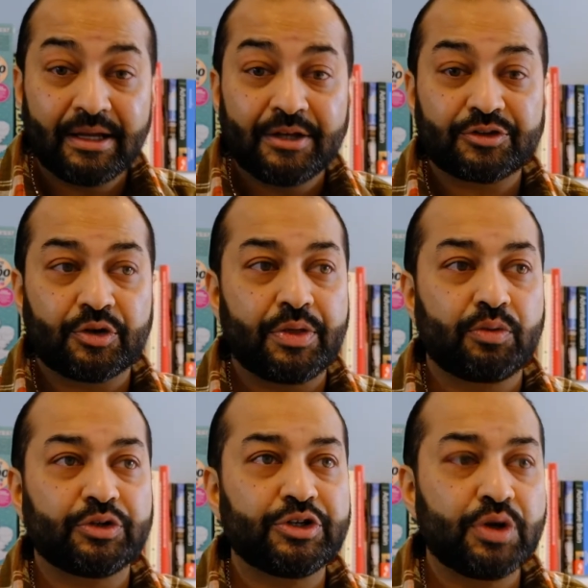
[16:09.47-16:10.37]
So there
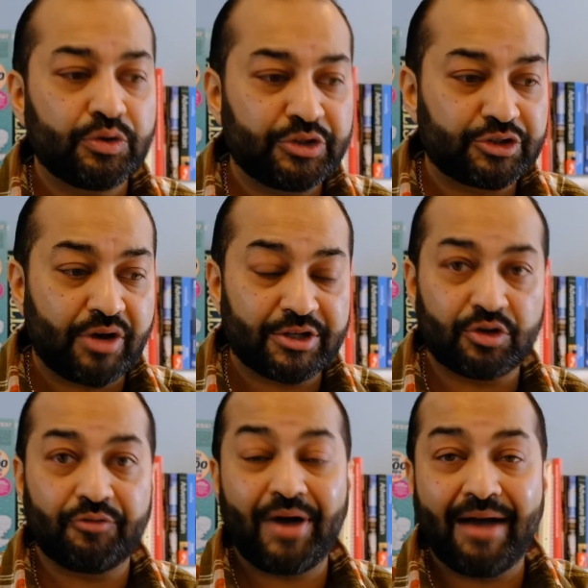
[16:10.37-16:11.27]
was no stress
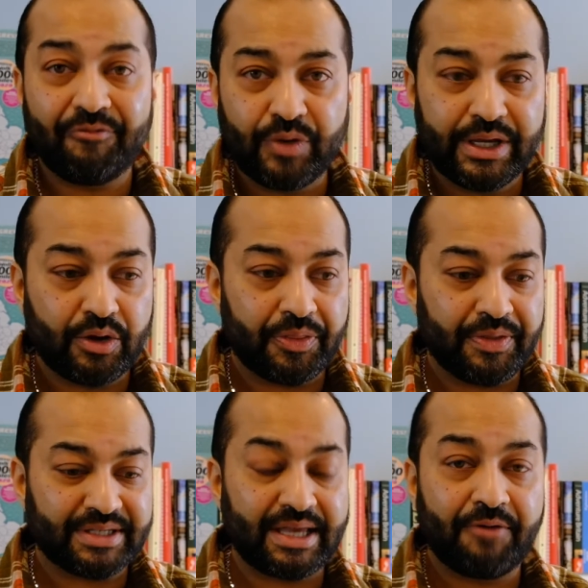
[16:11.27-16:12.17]
of, have we got
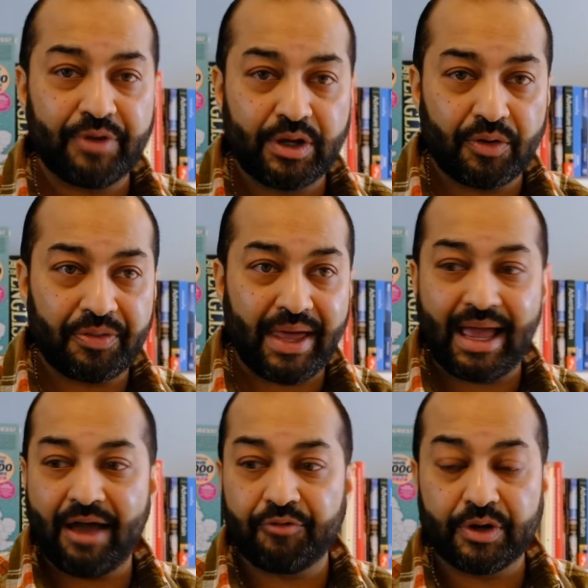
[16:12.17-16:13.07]
this, have we got that,
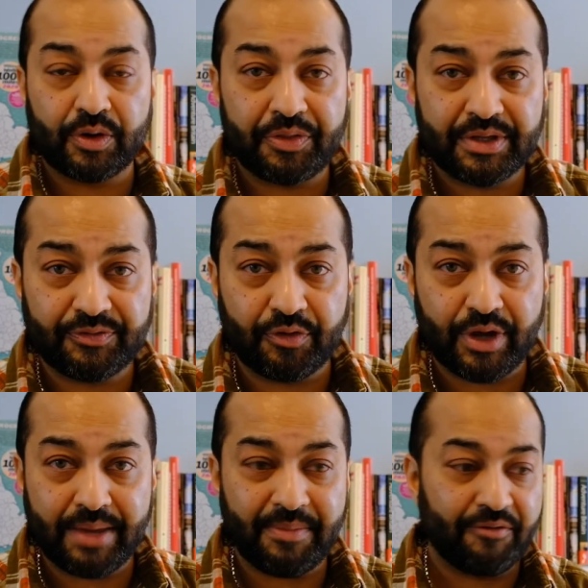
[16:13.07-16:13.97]
have we got this for
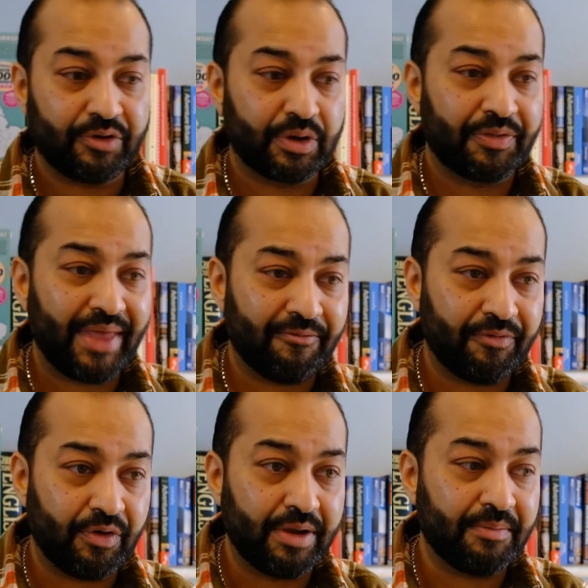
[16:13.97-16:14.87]
him, have we got that
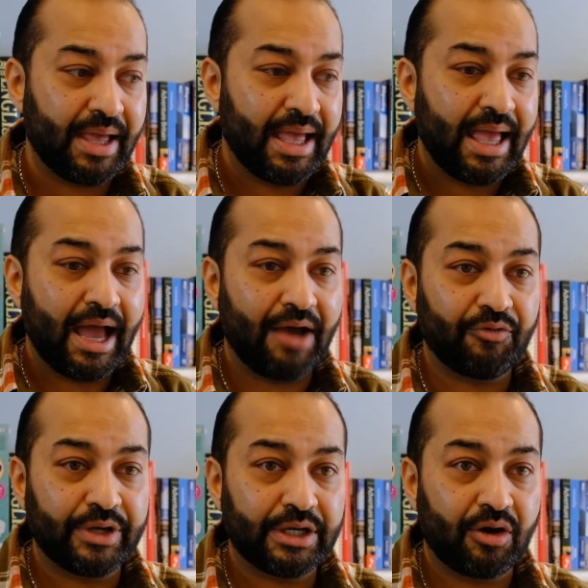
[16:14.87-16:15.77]
for him, have
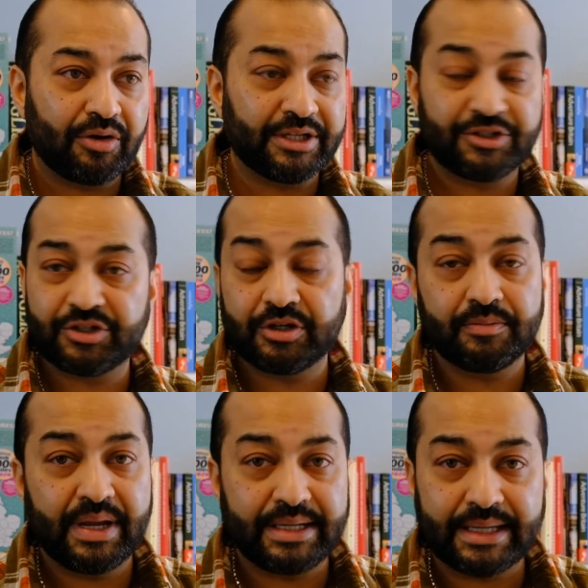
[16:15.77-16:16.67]
we got his certain
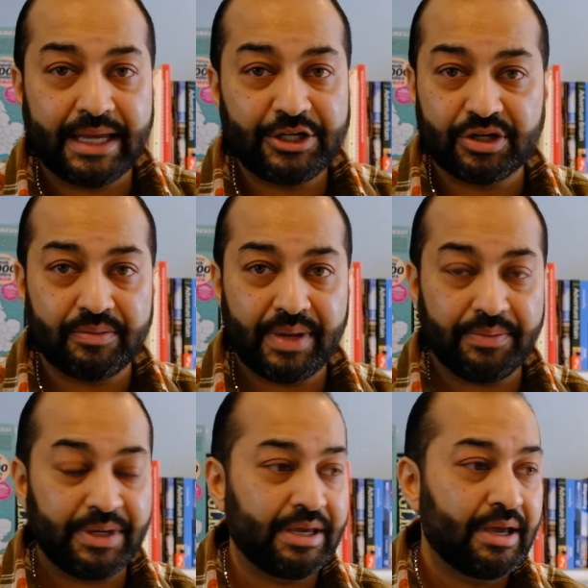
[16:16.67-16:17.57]
medication
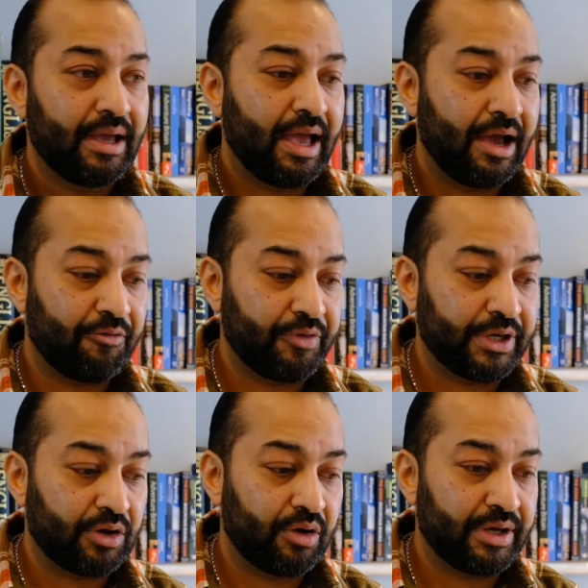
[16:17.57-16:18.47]
maybe, have we
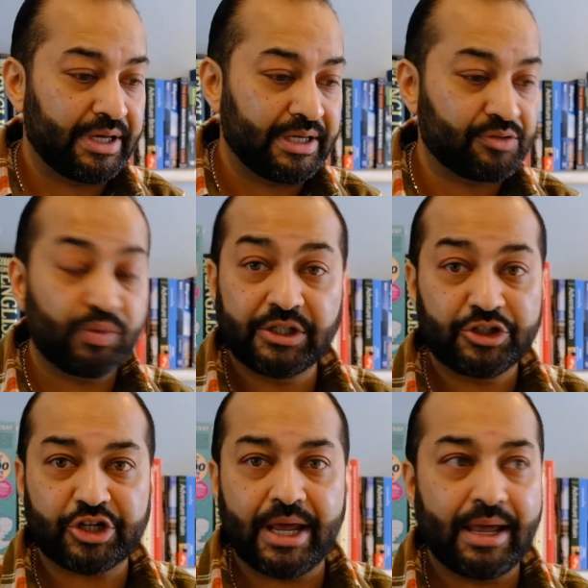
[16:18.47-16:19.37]
got his
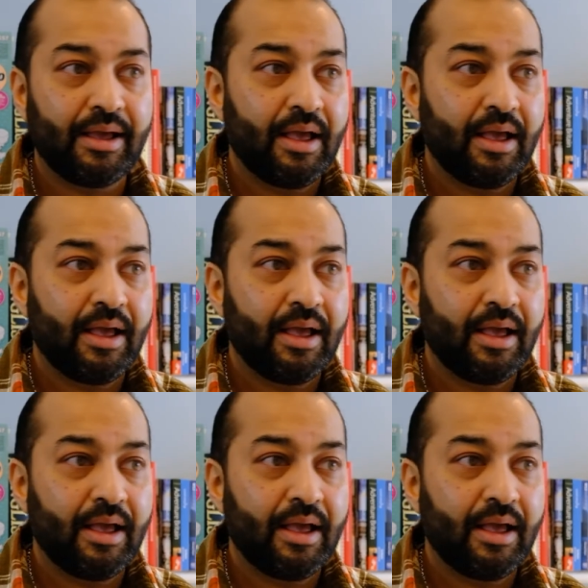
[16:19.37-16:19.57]
wheelchair.